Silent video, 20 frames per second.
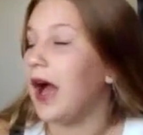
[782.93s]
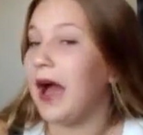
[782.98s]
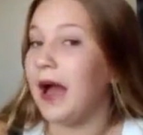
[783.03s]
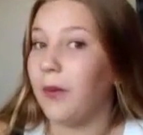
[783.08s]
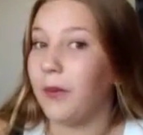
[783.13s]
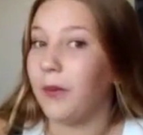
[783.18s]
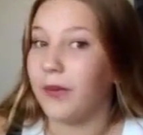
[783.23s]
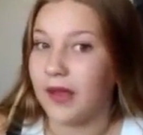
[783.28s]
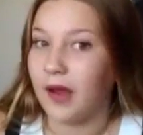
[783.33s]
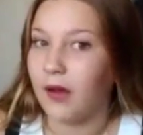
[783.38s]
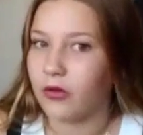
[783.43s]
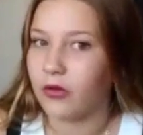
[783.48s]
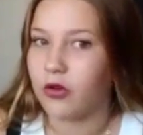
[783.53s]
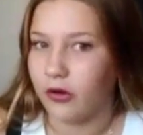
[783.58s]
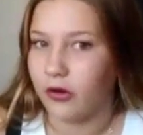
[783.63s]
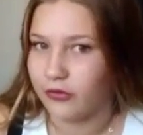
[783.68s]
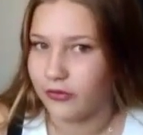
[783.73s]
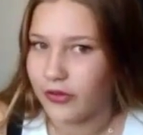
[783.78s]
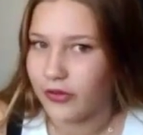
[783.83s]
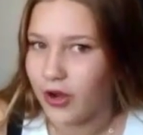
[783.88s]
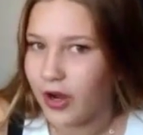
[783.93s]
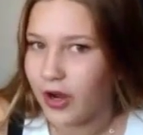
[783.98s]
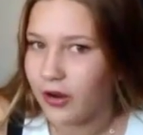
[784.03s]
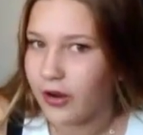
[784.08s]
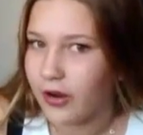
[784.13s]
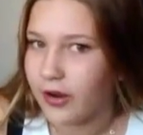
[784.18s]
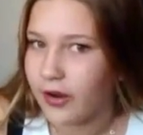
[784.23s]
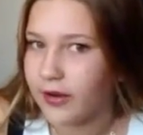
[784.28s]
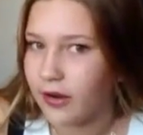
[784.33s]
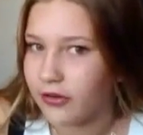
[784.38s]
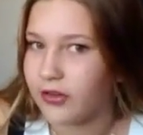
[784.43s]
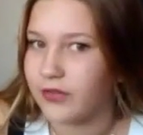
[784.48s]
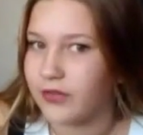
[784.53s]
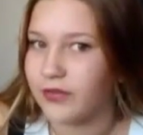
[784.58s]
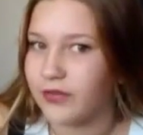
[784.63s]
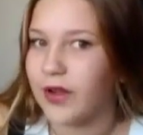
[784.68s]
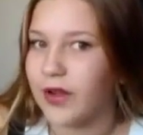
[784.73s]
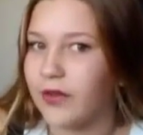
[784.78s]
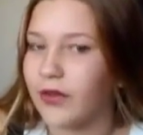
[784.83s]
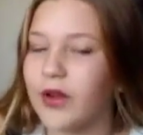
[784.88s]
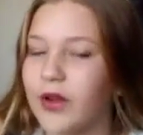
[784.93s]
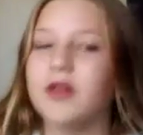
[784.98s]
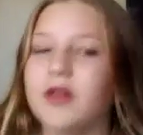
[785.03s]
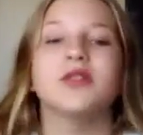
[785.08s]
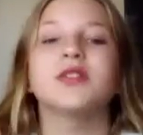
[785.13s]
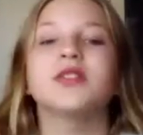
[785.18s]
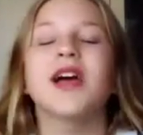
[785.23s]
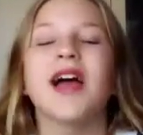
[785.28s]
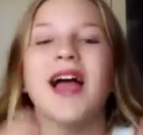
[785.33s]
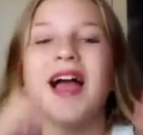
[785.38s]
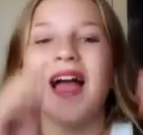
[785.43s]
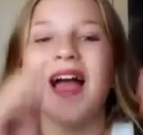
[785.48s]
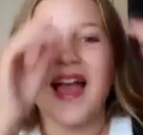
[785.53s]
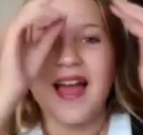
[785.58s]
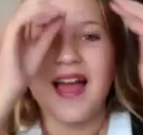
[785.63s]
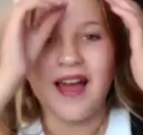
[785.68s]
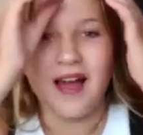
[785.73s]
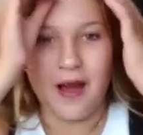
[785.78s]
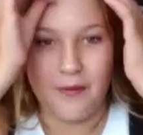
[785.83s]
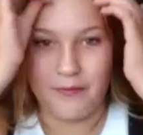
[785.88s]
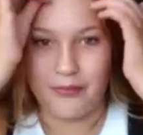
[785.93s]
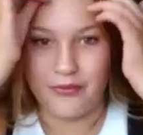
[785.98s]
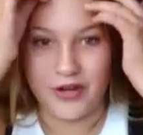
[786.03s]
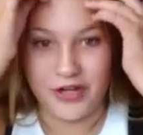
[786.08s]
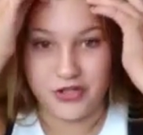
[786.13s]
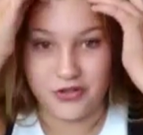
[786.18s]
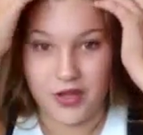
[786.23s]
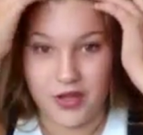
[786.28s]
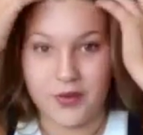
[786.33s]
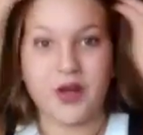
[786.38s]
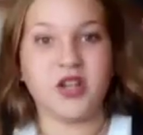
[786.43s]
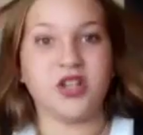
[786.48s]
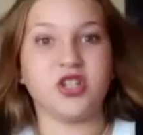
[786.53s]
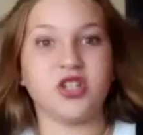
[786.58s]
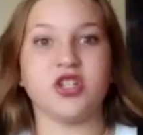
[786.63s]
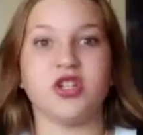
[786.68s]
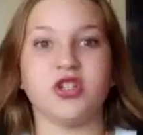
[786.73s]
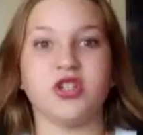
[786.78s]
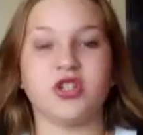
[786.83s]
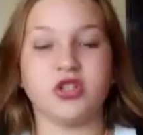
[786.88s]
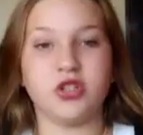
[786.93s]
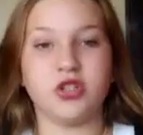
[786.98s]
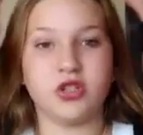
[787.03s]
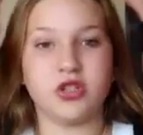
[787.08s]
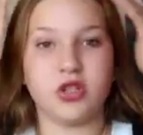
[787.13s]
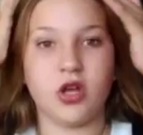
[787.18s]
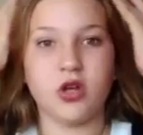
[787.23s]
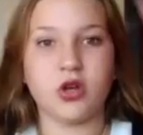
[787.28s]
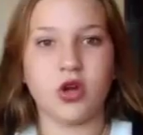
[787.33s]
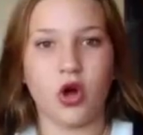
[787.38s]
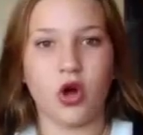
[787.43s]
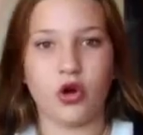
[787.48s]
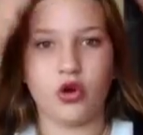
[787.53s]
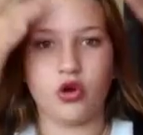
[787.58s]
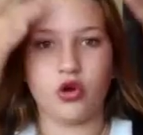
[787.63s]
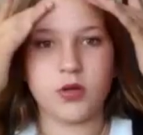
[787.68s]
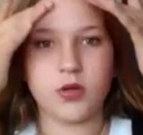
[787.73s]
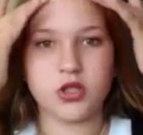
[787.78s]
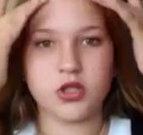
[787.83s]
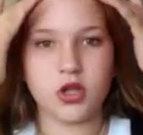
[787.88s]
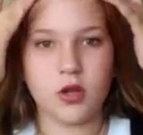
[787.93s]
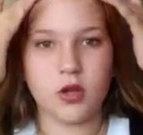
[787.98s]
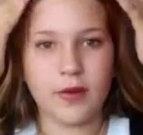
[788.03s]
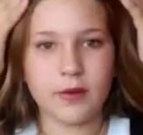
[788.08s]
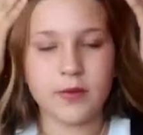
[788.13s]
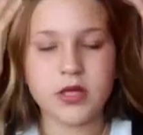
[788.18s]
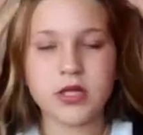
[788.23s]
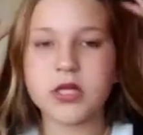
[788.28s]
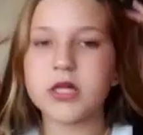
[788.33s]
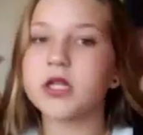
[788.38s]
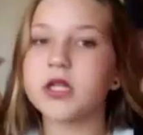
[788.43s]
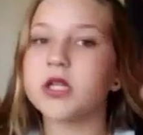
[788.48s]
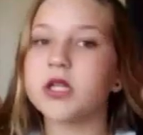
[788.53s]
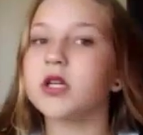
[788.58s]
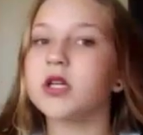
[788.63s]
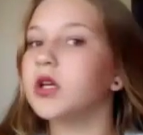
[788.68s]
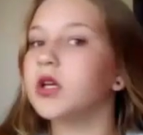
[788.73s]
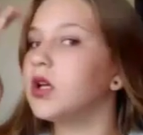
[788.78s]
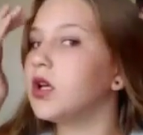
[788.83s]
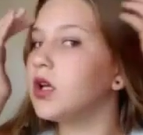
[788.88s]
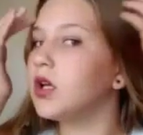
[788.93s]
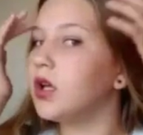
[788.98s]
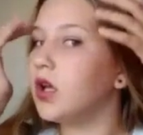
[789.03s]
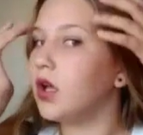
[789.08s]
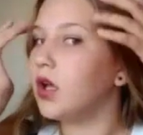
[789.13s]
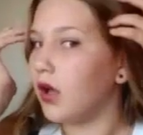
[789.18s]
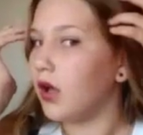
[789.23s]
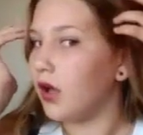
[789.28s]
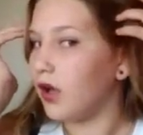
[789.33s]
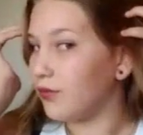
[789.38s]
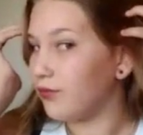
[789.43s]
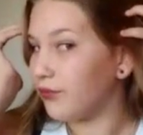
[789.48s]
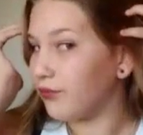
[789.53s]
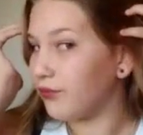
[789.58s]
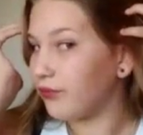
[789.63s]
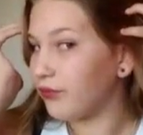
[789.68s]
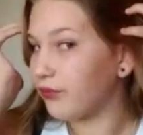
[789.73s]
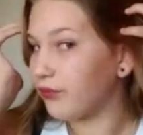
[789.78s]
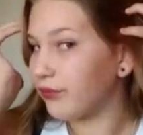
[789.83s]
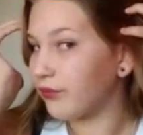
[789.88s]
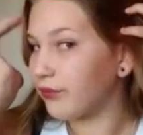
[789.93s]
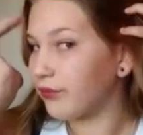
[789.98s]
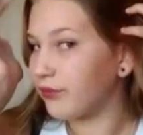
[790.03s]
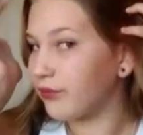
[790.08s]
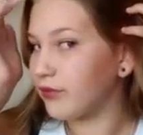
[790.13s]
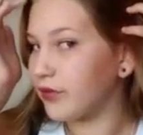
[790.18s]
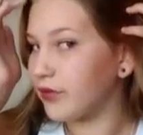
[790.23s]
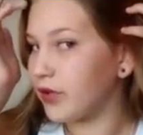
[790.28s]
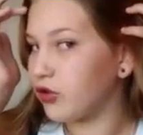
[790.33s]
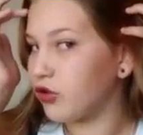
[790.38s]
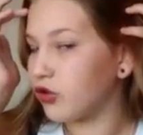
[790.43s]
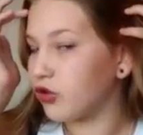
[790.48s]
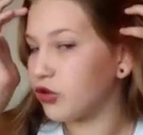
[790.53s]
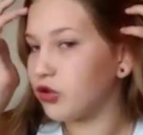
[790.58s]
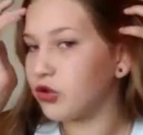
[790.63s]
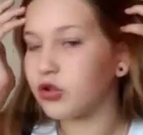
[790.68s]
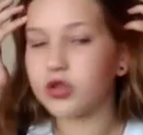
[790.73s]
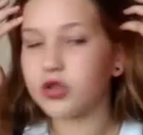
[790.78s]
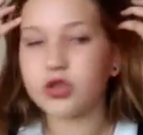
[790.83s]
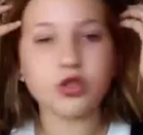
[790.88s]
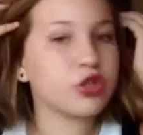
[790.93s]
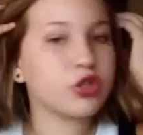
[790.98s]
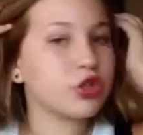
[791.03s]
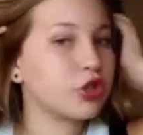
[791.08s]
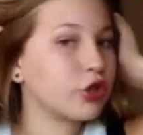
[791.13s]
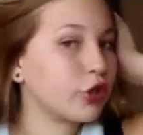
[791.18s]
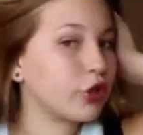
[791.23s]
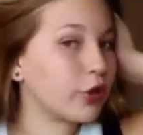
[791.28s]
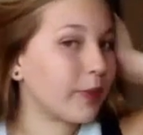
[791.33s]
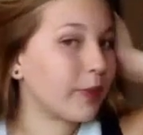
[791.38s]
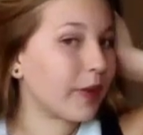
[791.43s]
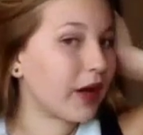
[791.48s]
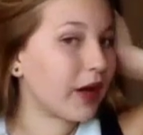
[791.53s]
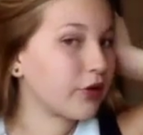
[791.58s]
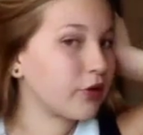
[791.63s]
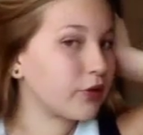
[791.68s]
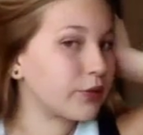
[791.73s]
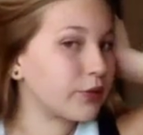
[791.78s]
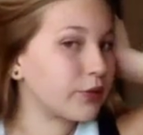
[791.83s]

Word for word: without the contour and the highlight. I just found those. I'm pretty sure they're eyeshadows because the contour is so big. Um, it doesn't look too bad